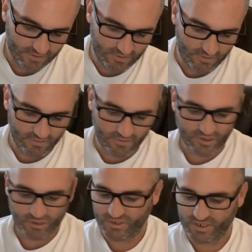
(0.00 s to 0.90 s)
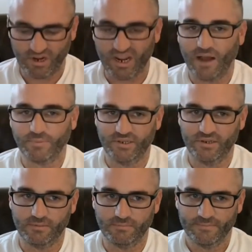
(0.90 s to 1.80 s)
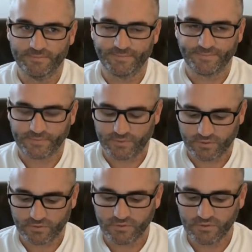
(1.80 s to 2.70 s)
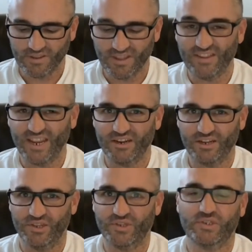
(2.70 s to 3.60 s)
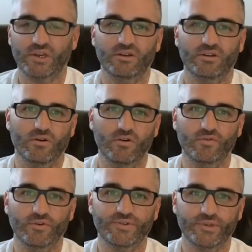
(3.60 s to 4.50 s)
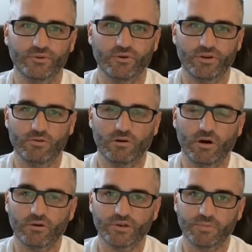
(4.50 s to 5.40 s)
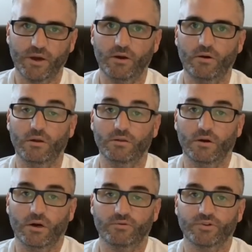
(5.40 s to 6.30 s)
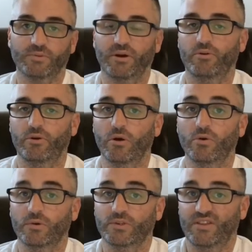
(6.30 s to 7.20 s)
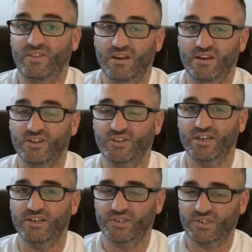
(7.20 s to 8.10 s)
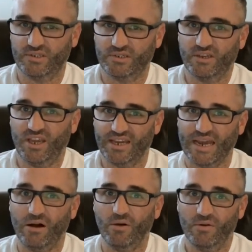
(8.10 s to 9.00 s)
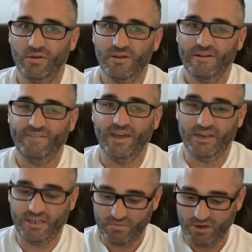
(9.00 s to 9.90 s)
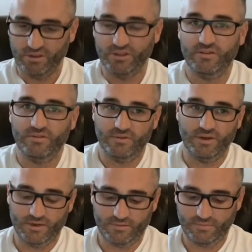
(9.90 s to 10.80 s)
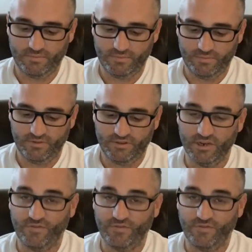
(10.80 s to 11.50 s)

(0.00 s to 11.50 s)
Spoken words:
As soon as somebody opts in, that data gets sent over to your email autoresponder, and the autoresponder knows that they just need to kick out that email, the first